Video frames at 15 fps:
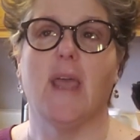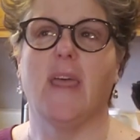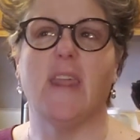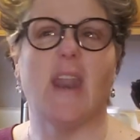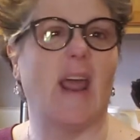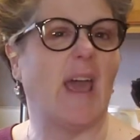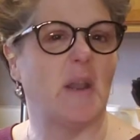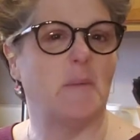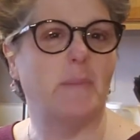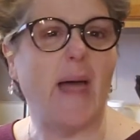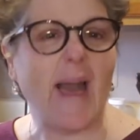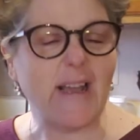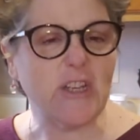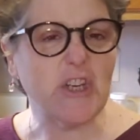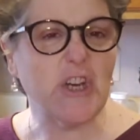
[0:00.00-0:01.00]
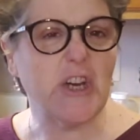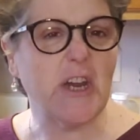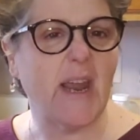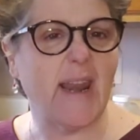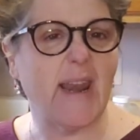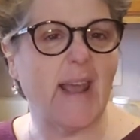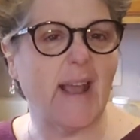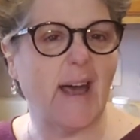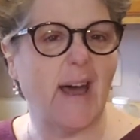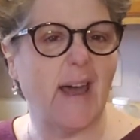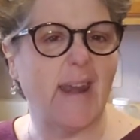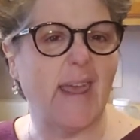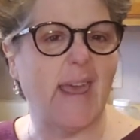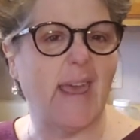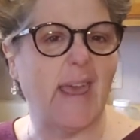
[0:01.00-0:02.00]
And then I got a black shirt, and I
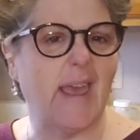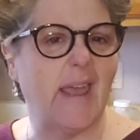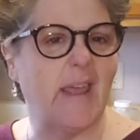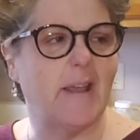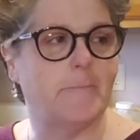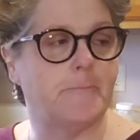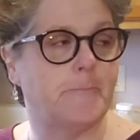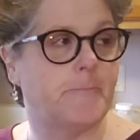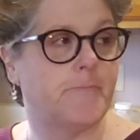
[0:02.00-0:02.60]
got a